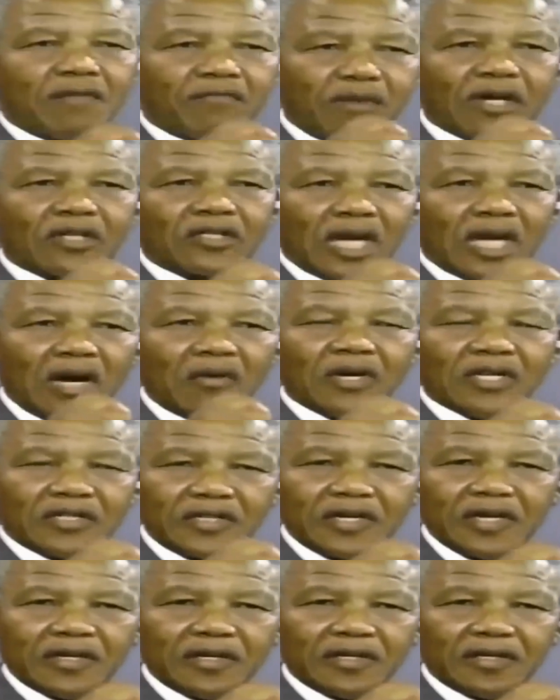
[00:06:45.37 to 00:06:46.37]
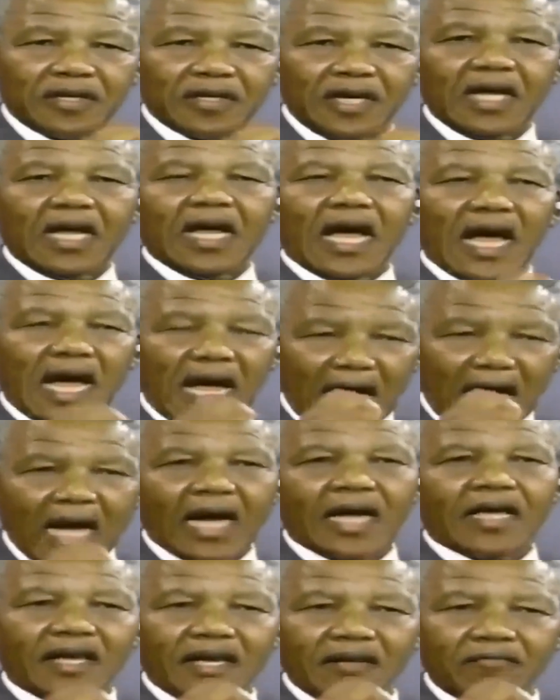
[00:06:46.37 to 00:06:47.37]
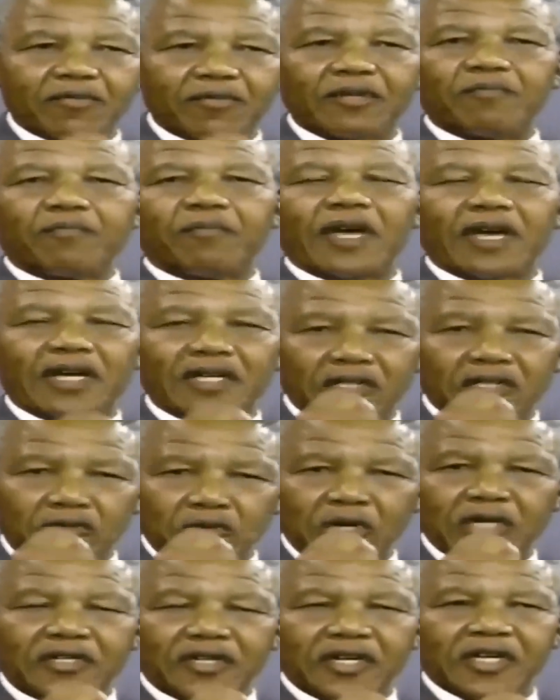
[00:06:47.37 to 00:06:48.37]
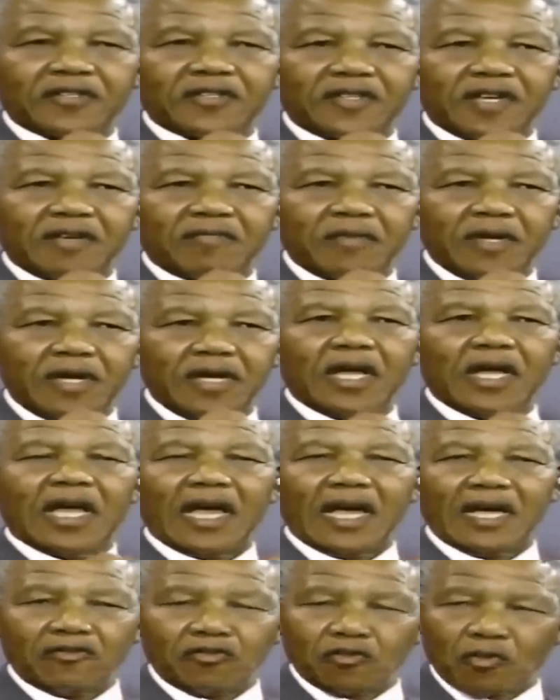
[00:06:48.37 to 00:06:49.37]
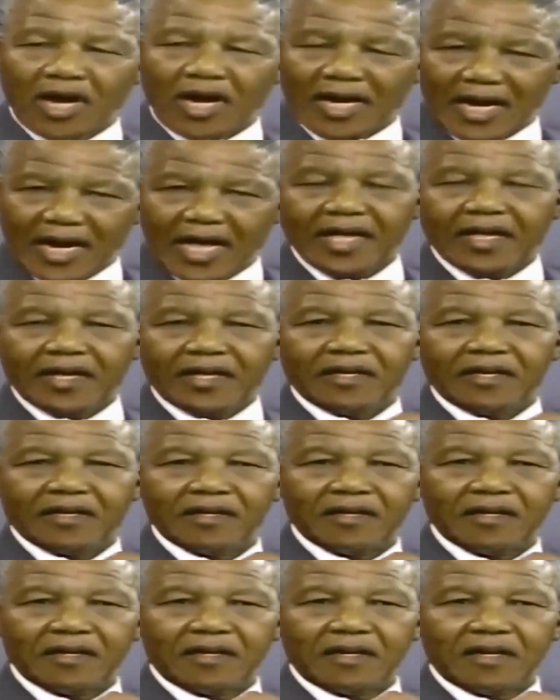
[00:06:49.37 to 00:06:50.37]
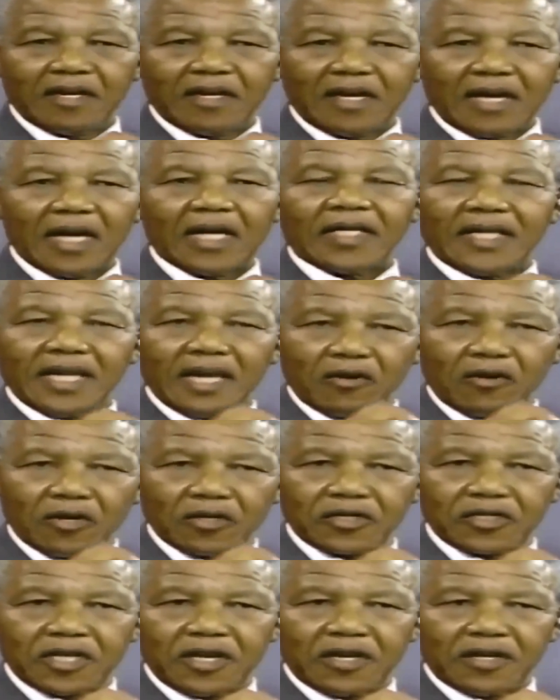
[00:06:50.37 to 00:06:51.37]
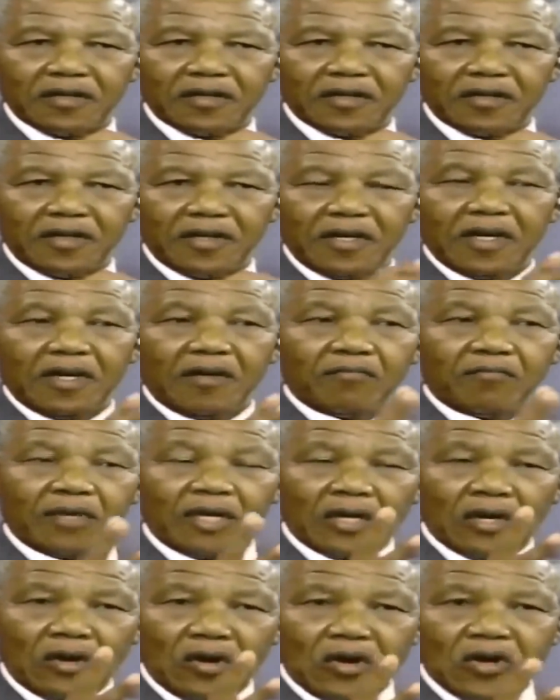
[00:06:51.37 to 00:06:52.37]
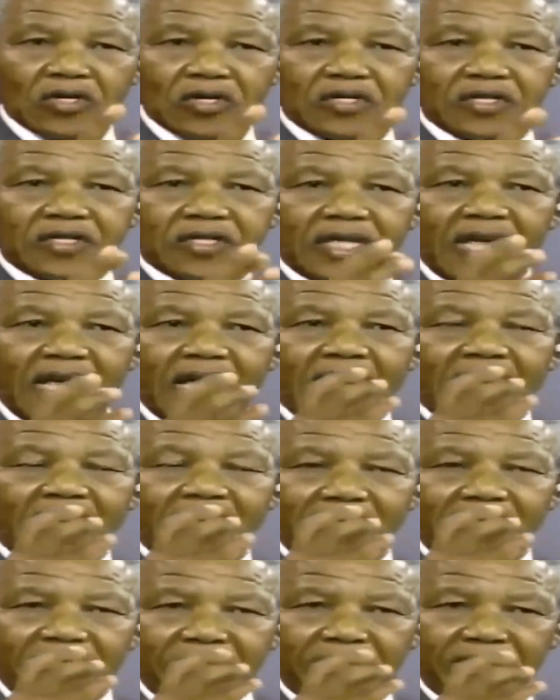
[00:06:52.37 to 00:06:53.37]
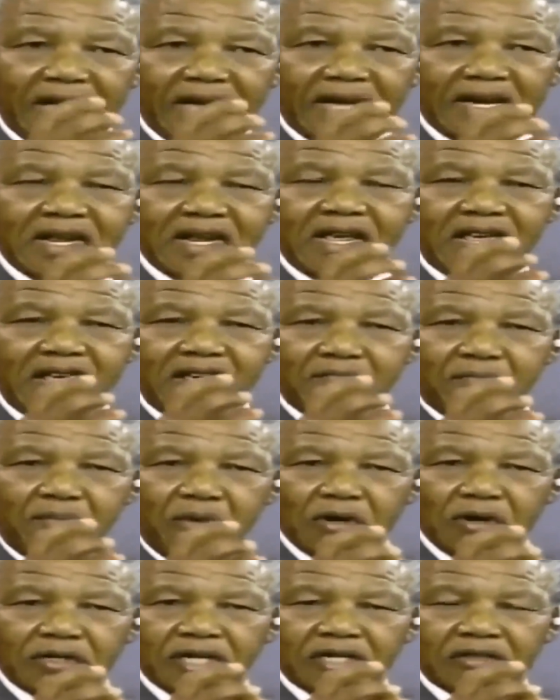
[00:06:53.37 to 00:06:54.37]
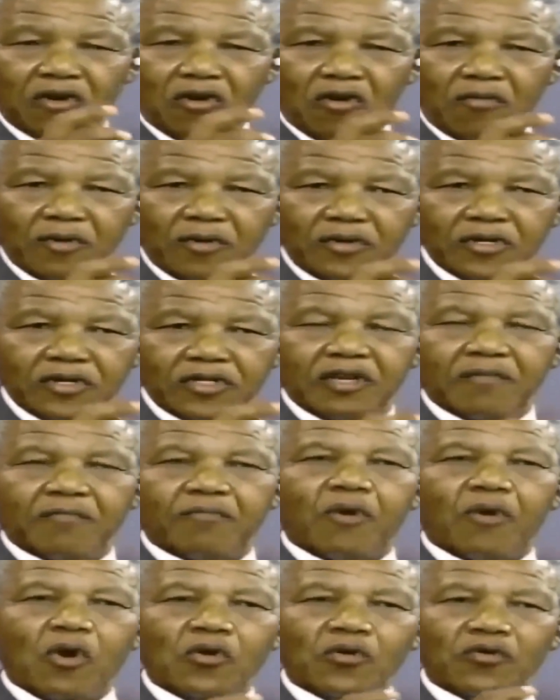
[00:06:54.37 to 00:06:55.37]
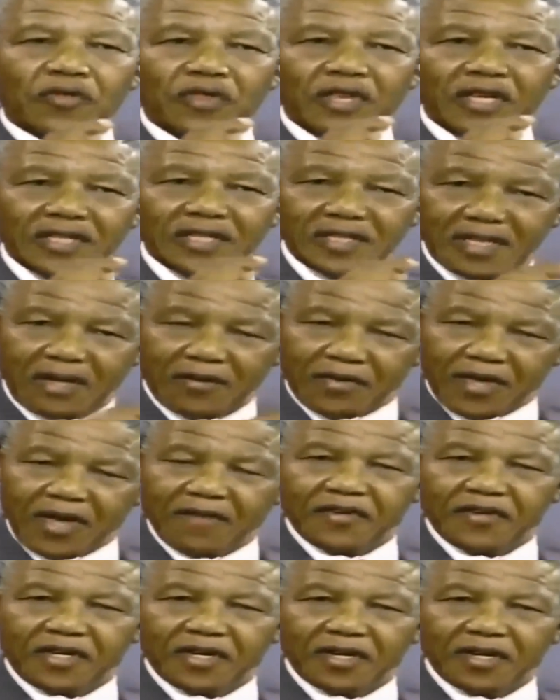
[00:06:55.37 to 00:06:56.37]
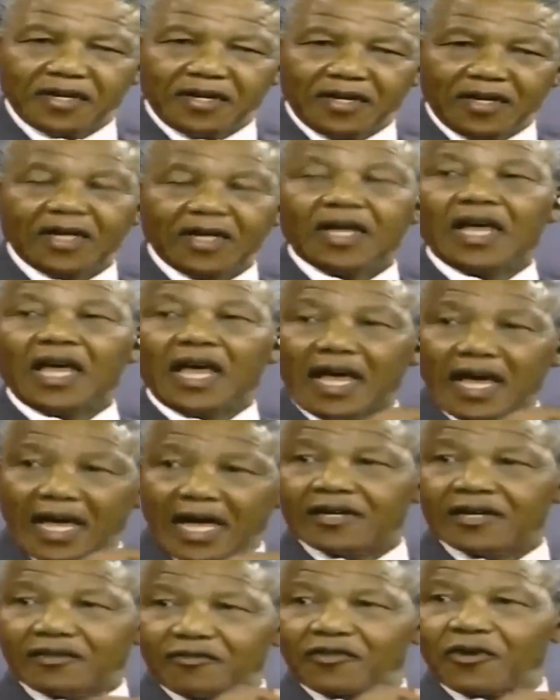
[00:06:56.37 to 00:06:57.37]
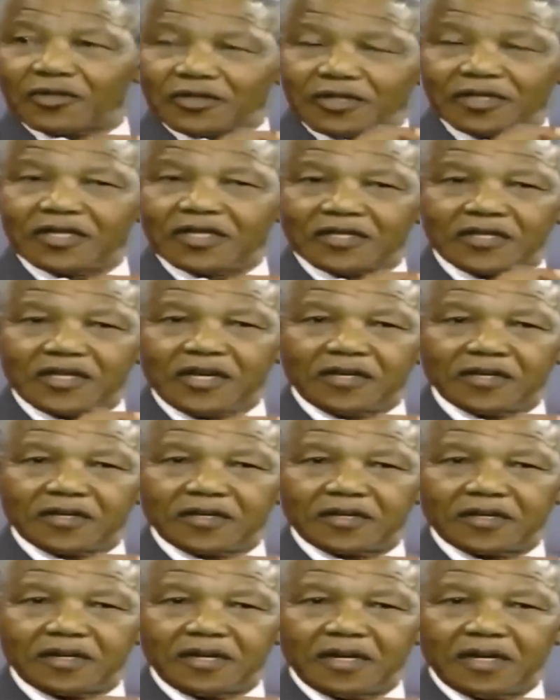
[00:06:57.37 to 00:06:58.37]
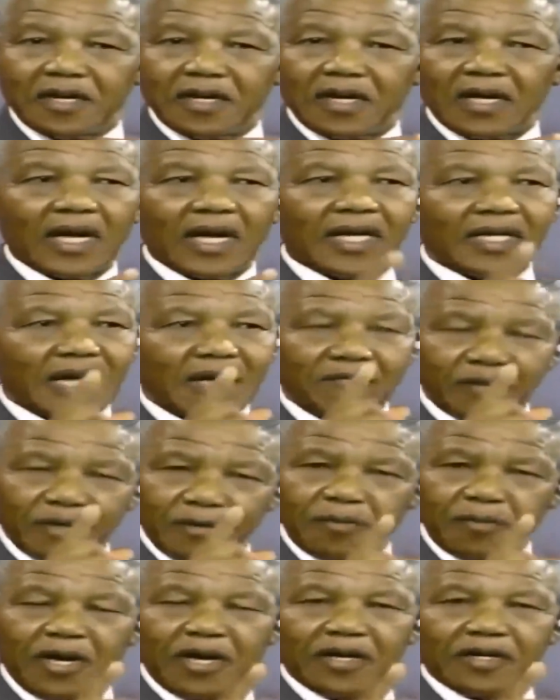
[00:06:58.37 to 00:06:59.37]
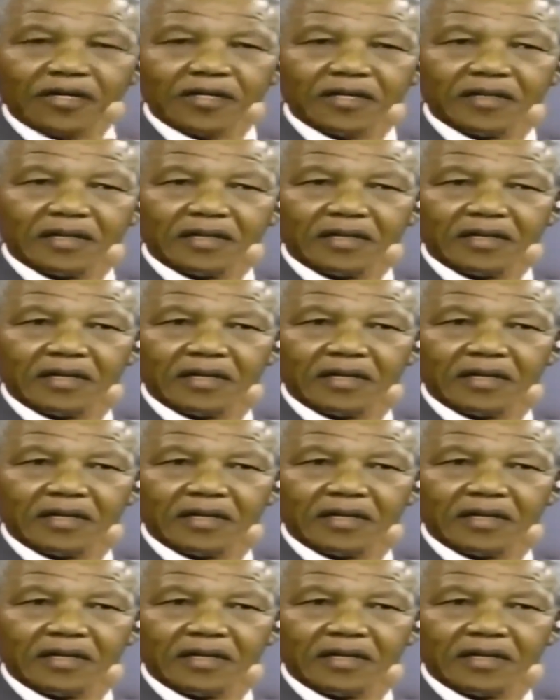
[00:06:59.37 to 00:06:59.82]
about our stand, I am prepared to address them and to allay uh, their concern because they are a very important community both in South Africa and, of course, in the States. And I'm prepared